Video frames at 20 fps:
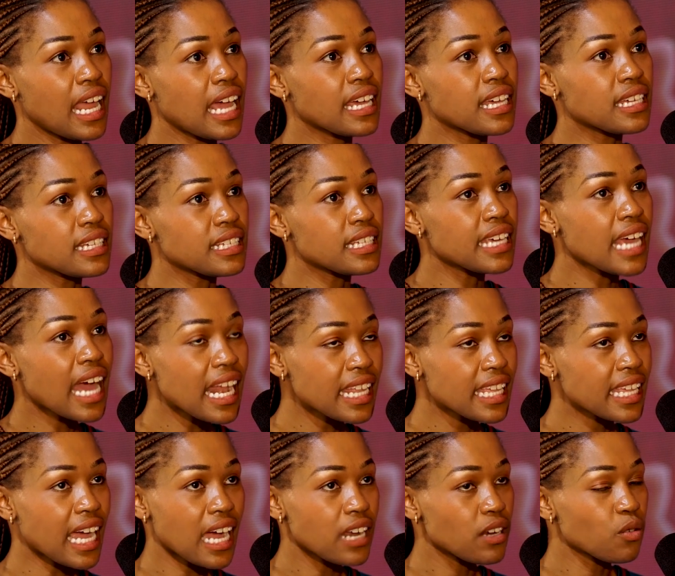Like
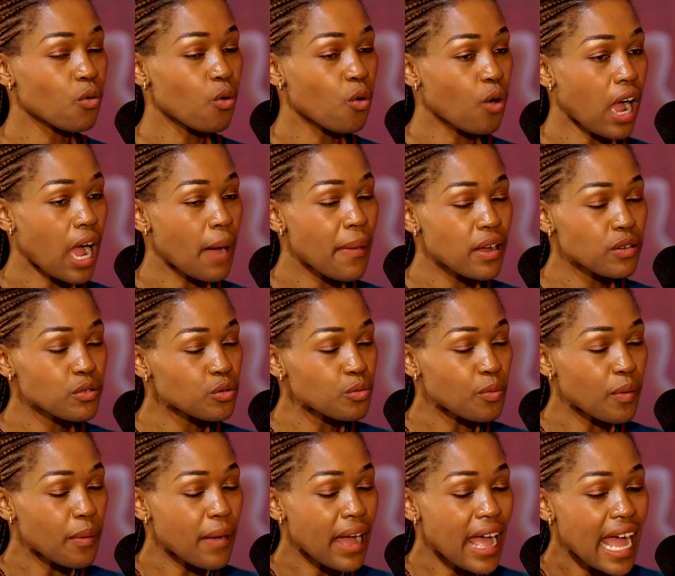nyani ngoku
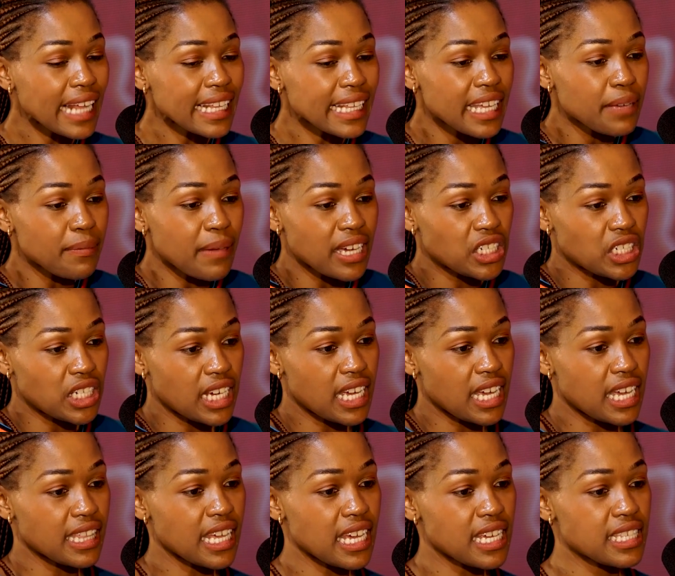abantu bayanxiba
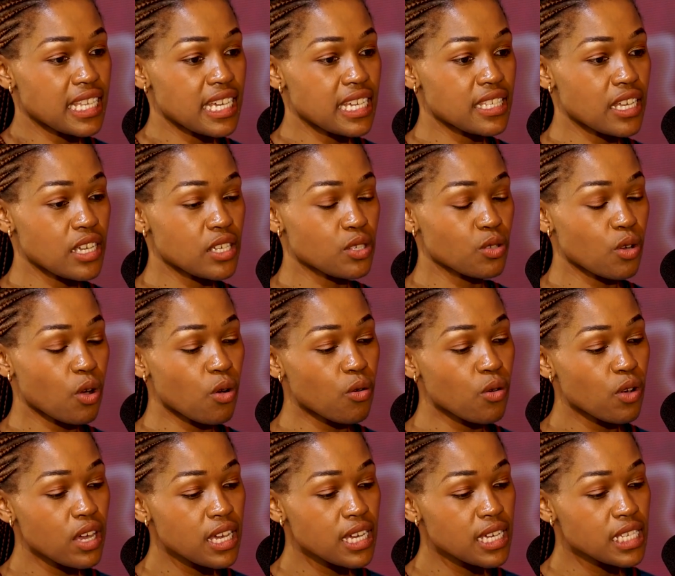nje. There's
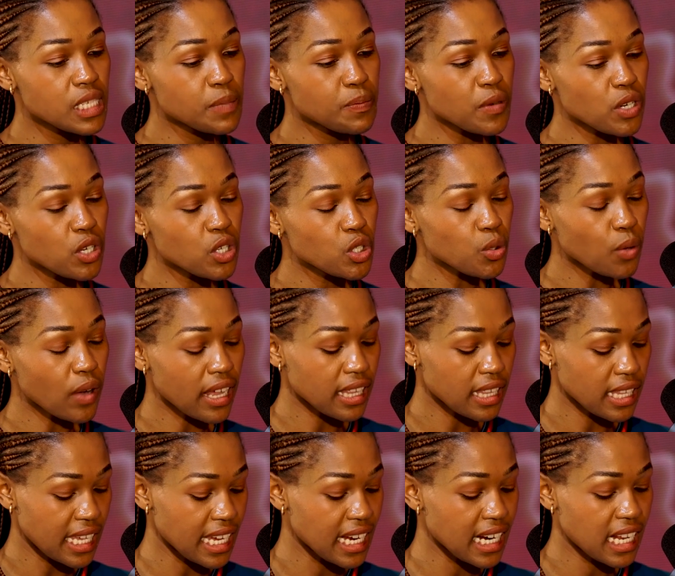no
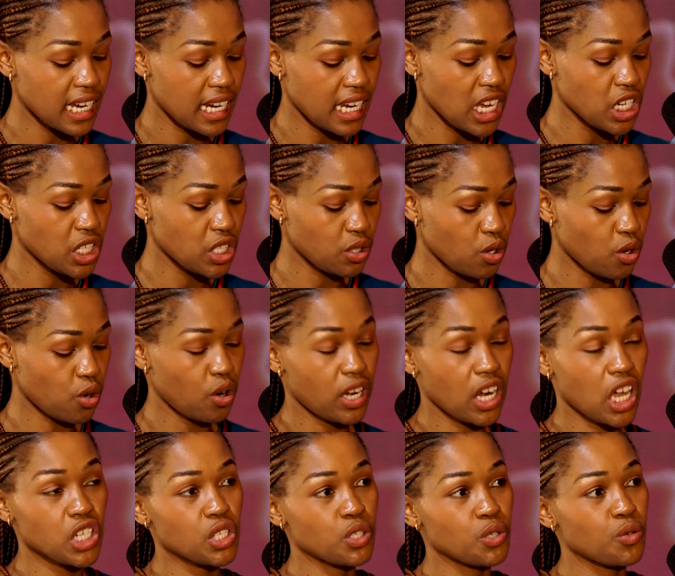spiritual inclination or
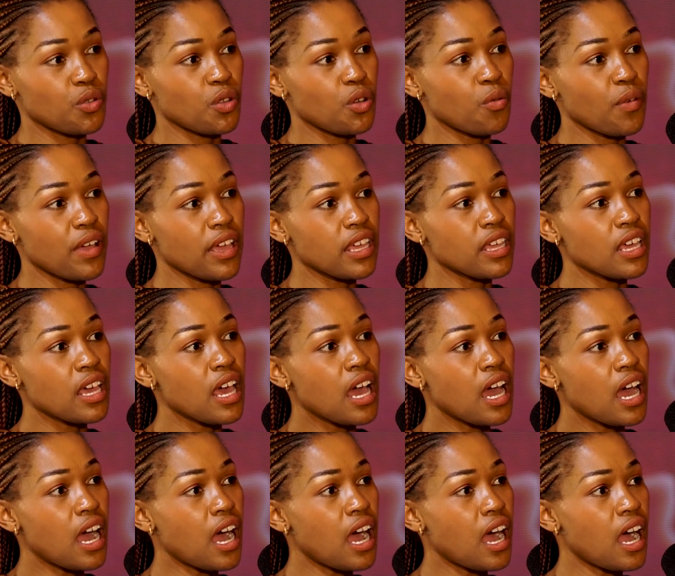connection to the way
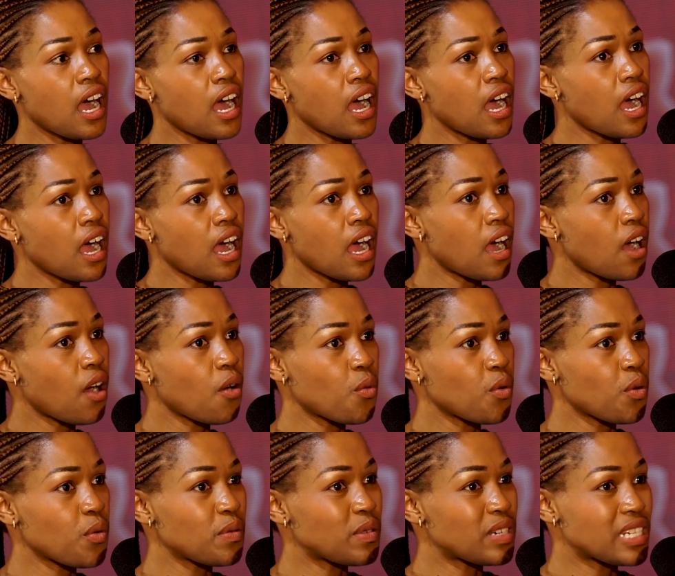
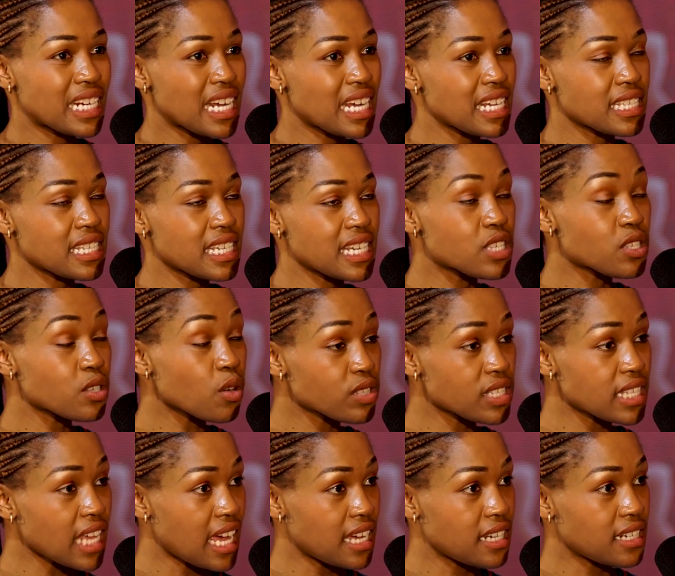we dress. It's
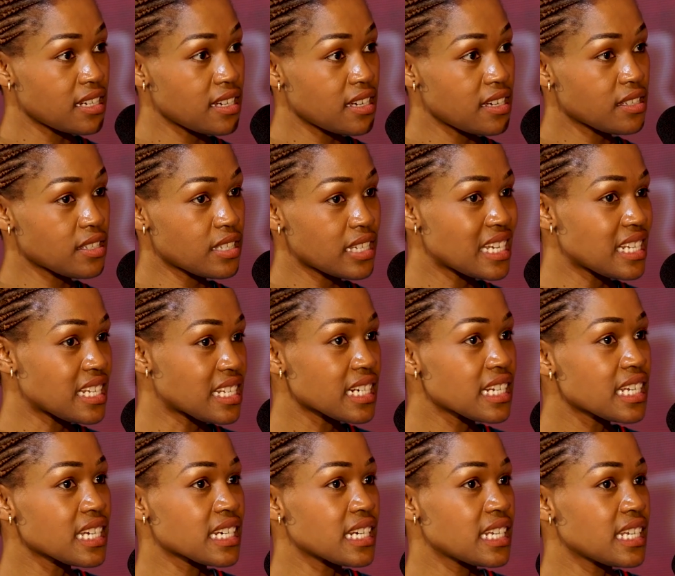so sad. It
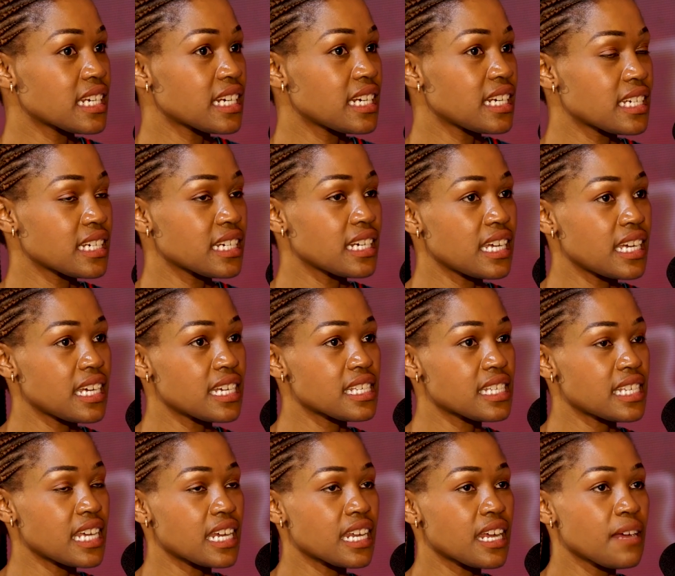really, really, really, really
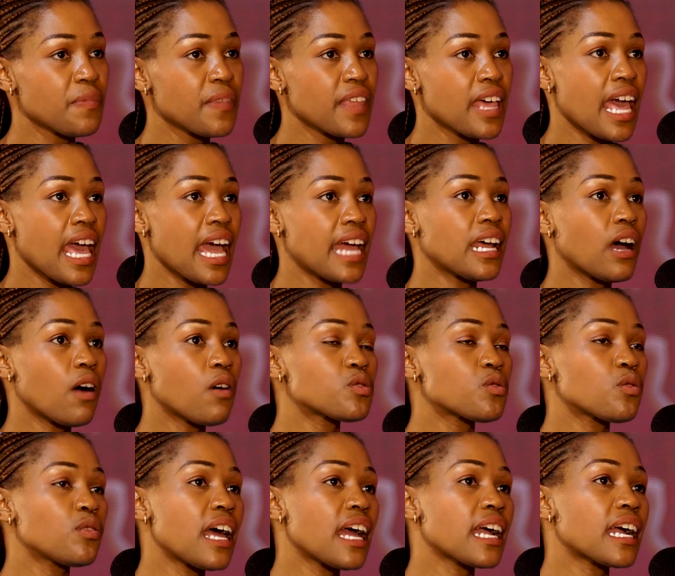is sad. And I
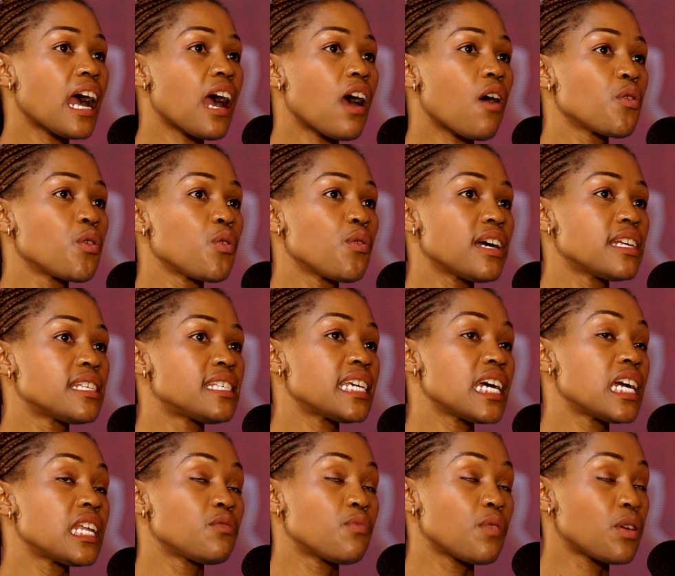also like how you had
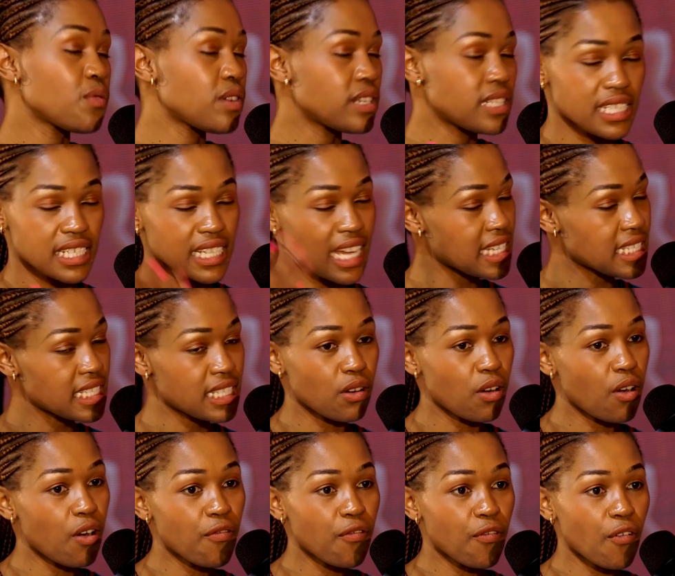said when we were
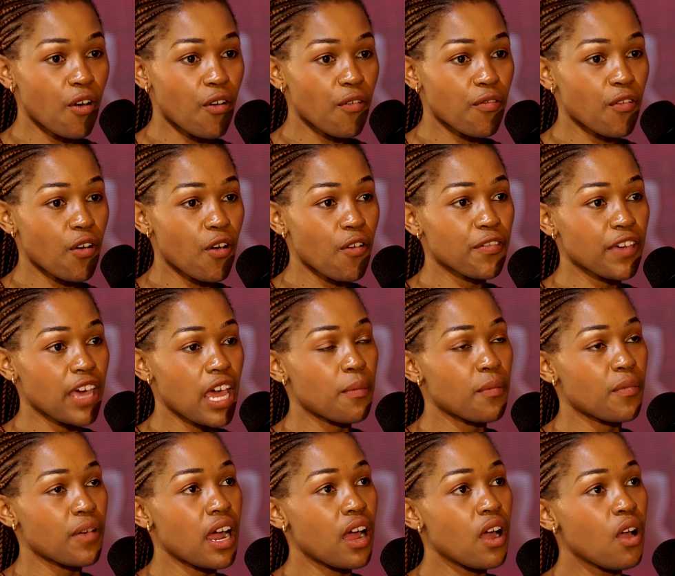discussing off
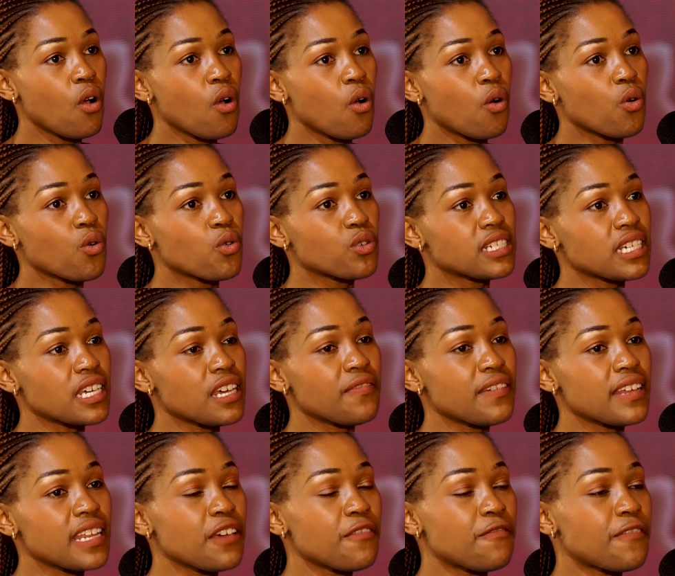camera,
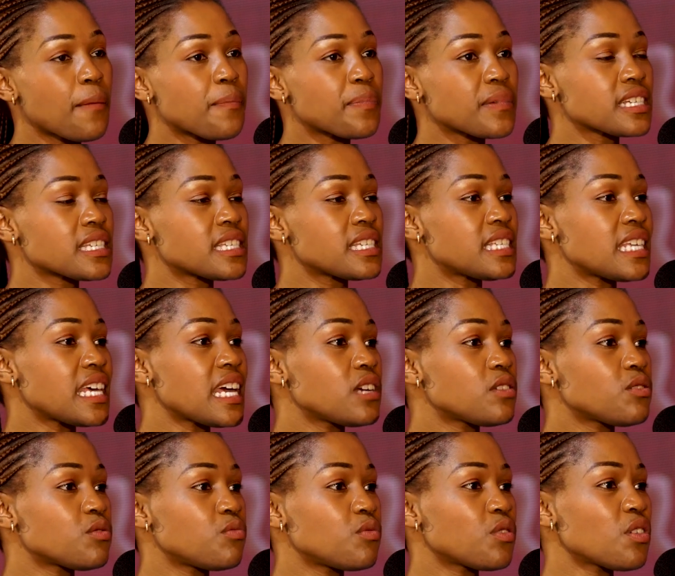even if fabrics is
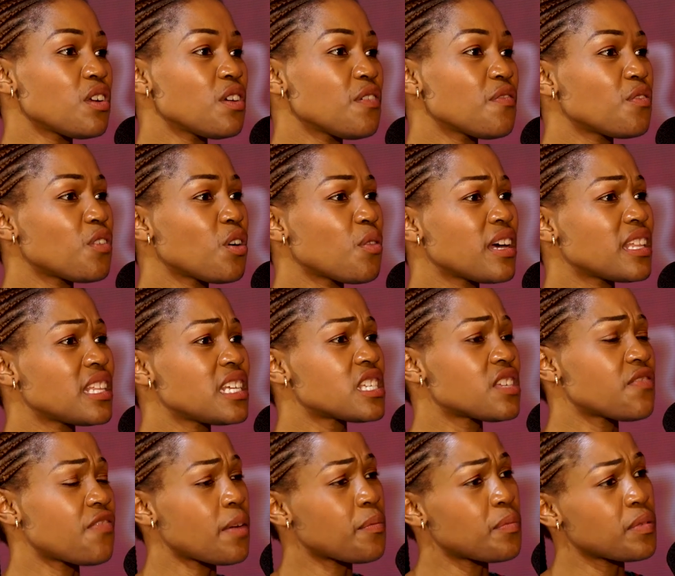it, we don't even know where
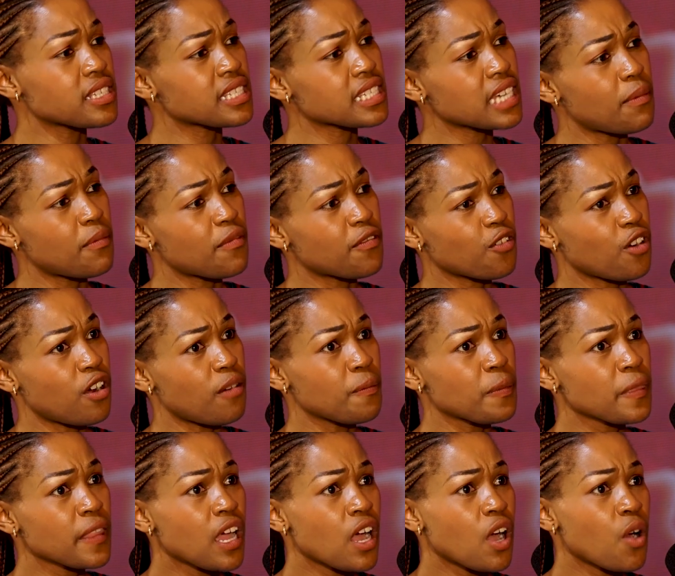these fabrics come
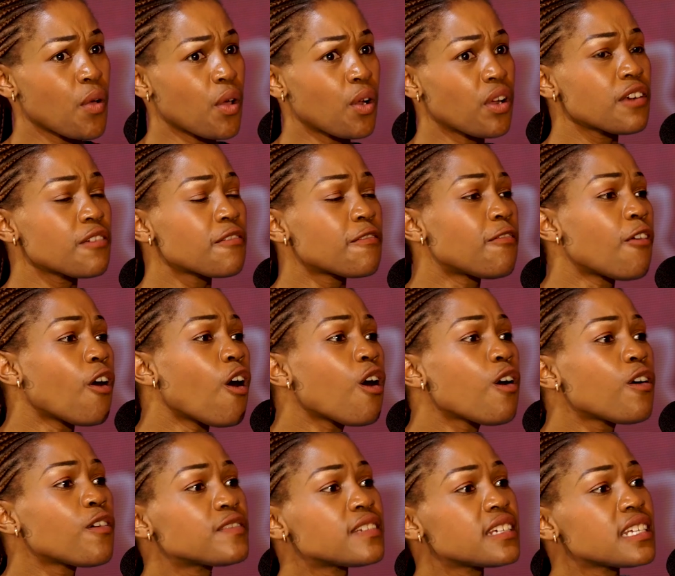from. We're not
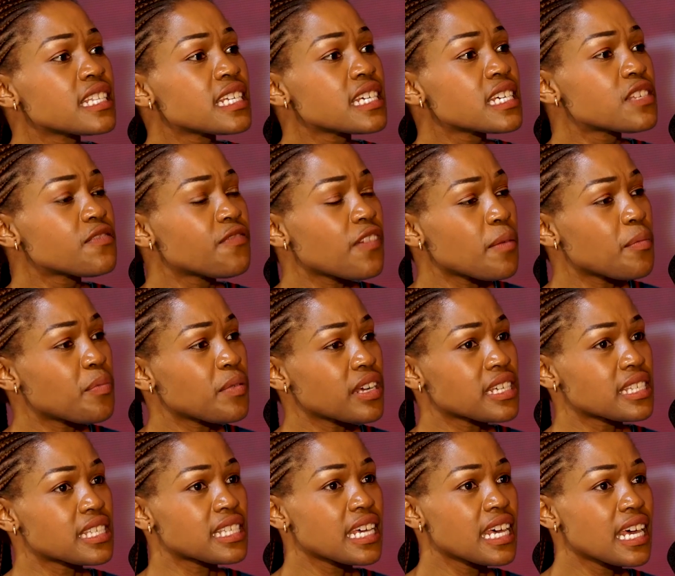involved in these
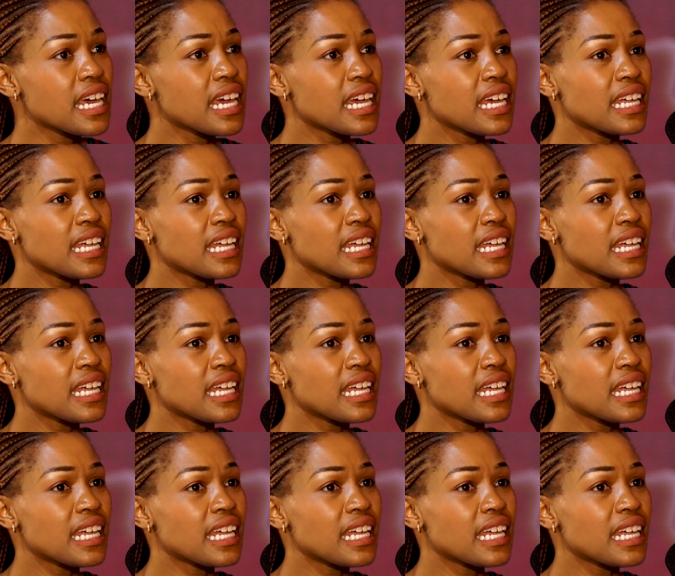fabrics.